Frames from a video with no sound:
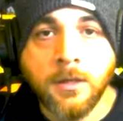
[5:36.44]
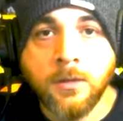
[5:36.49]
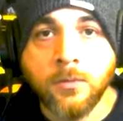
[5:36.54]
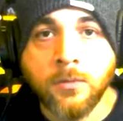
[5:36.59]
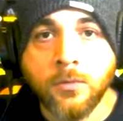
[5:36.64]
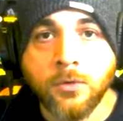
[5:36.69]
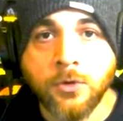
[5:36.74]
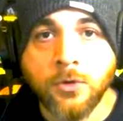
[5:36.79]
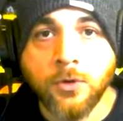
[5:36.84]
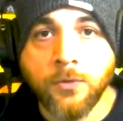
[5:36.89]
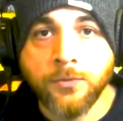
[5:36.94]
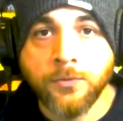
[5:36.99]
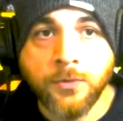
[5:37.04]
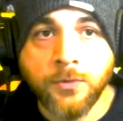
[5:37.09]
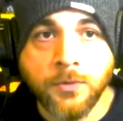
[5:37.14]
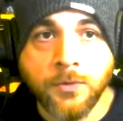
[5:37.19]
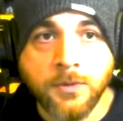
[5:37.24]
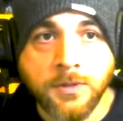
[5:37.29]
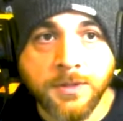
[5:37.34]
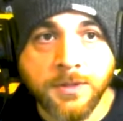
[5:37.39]
We'll go
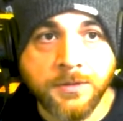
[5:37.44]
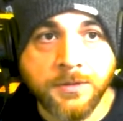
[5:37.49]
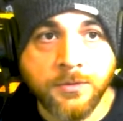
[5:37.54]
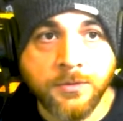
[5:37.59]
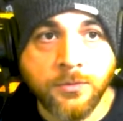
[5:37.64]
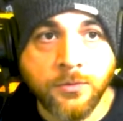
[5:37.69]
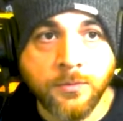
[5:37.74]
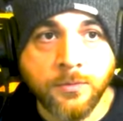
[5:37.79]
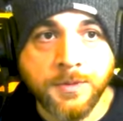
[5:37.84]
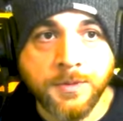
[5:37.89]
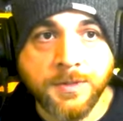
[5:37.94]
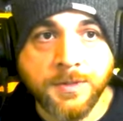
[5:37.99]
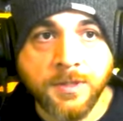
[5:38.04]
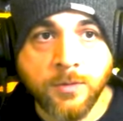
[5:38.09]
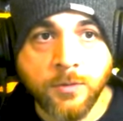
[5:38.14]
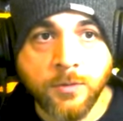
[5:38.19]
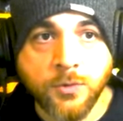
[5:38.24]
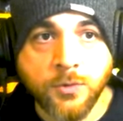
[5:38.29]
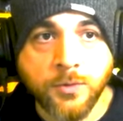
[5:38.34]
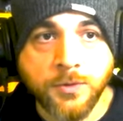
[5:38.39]
through and listen to them and see
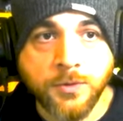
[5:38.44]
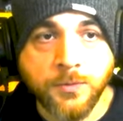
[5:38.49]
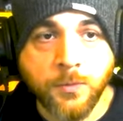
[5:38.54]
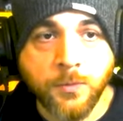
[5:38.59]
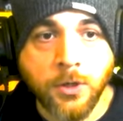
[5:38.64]
which ones